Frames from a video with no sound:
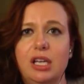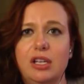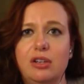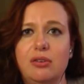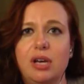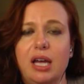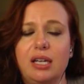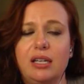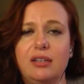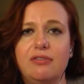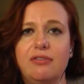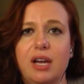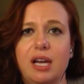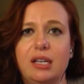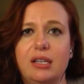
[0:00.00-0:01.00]
you know kind of to
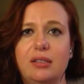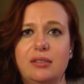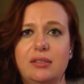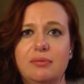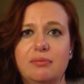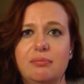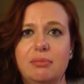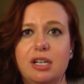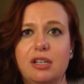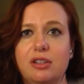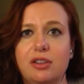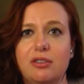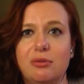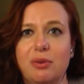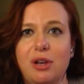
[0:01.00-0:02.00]
find
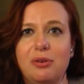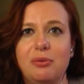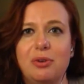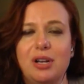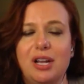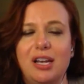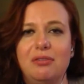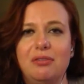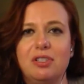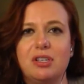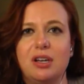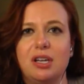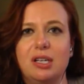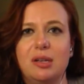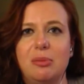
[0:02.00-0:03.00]
middle of the road we're not even
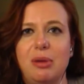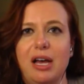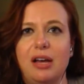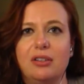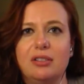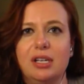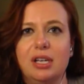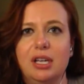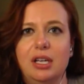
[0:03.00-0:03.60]
talking about